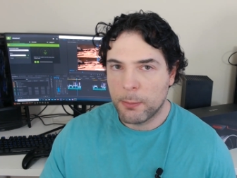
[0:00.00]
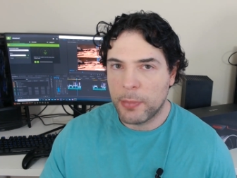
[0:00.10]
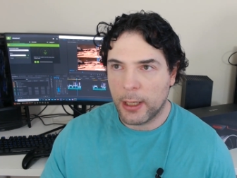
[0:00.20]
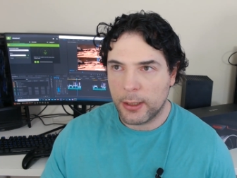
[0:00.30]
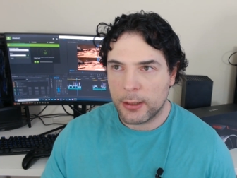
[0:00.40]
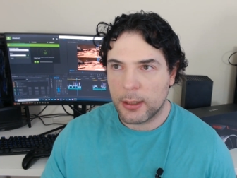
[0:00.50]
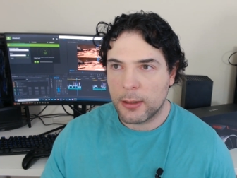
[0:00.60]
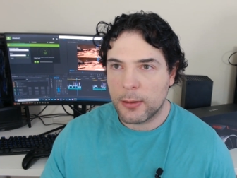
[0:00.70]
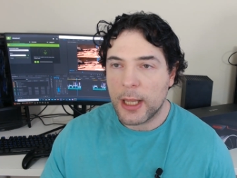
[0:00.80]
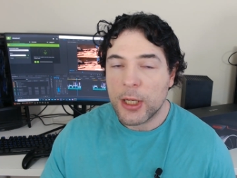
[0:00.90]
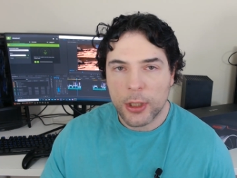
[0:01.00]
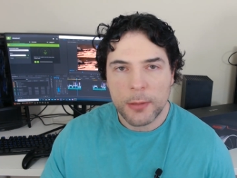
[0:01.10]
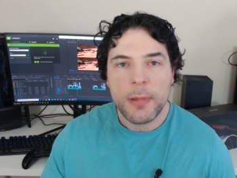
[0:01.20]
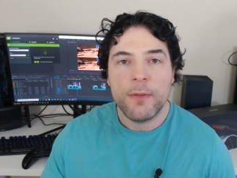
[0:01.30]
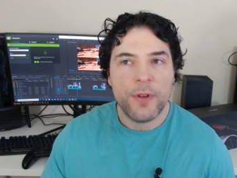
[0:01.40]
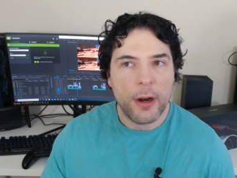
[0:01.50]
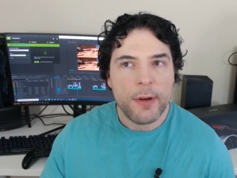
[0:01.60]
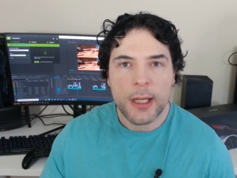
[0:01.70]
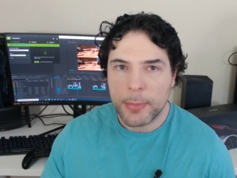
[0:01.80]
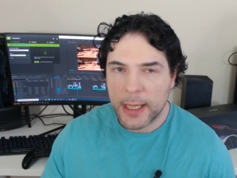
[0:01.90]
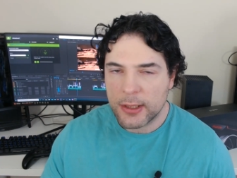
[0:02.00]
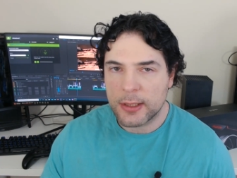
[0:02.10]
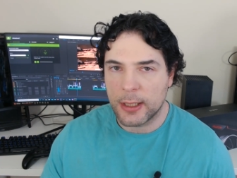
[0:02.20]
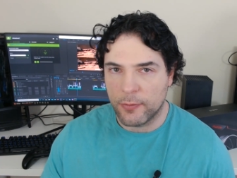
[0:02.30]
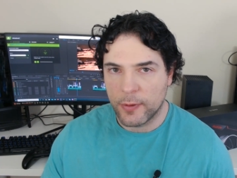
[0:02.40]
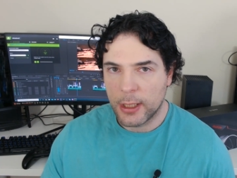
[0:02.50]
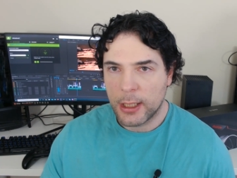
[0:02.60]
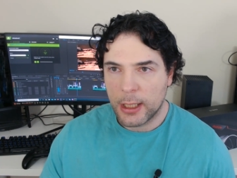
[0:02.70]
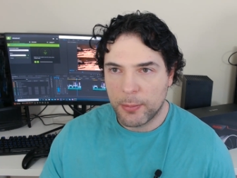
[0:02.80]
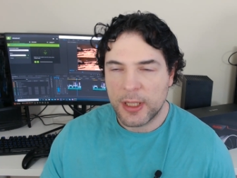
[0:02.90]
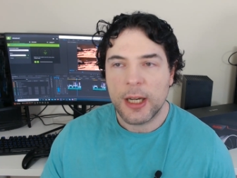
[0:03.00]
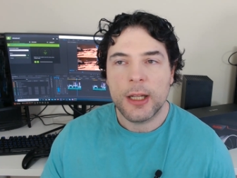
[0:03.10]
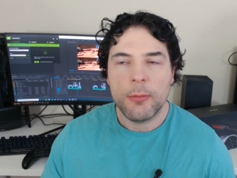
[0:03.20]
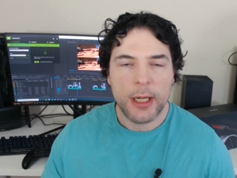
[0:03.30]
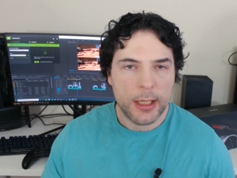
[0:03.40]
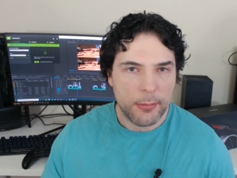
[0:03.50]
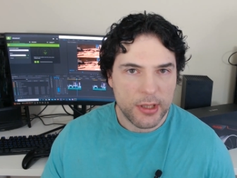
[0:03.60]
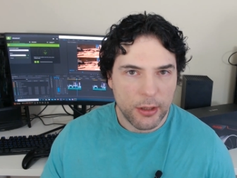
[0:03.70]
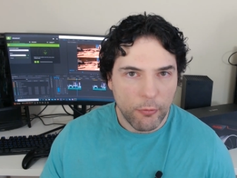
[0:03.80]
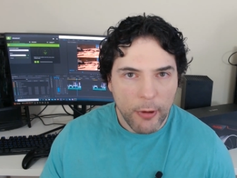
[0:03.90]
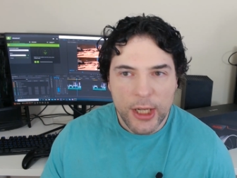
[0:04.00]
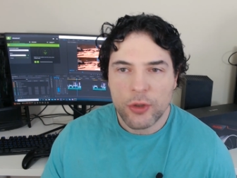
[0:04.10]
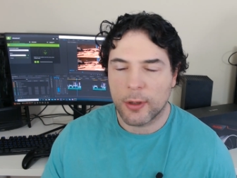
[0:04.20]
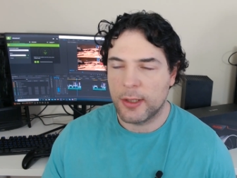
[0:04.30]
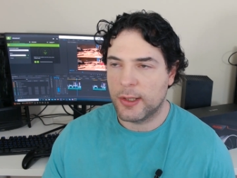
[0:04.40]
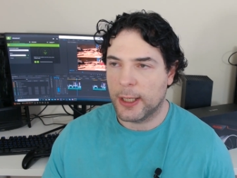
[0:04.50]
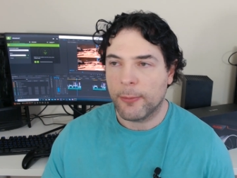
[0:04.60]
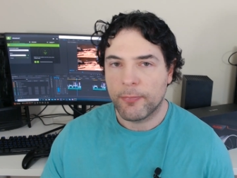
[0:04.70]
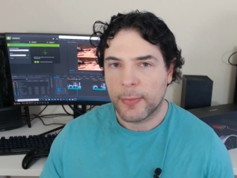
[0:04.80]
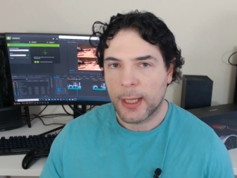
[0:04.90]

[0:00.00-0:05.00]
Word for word: but they could be very competitive, particularly when it comes to ray tracing.